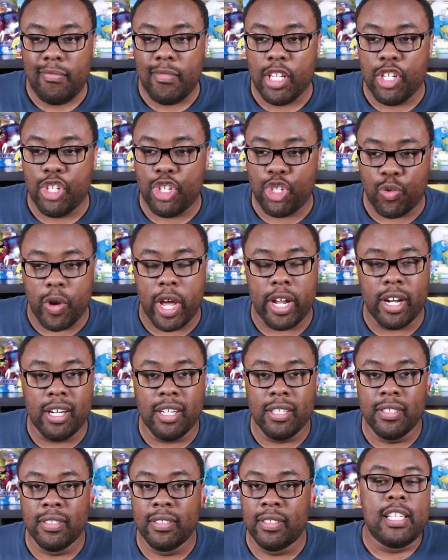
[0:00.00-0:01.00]

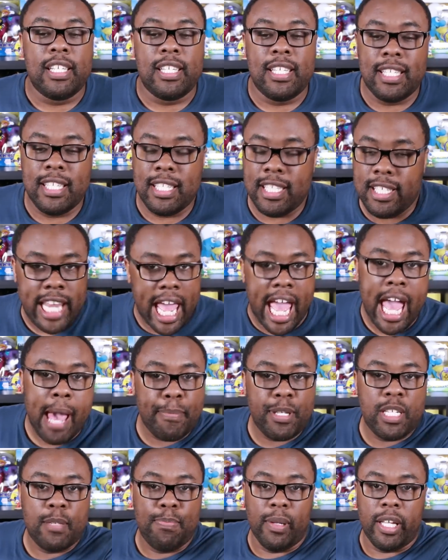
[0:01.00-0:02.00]
Shredder
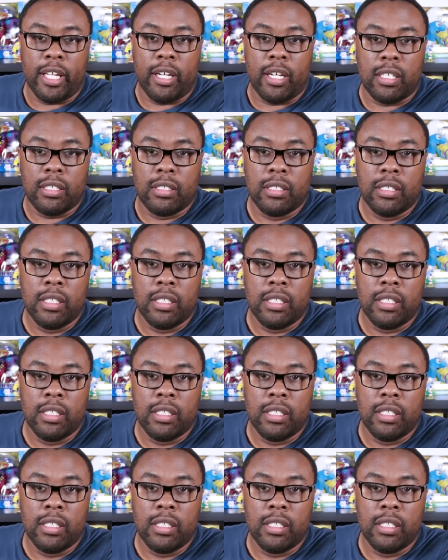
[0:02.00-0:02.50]
stabs Splinter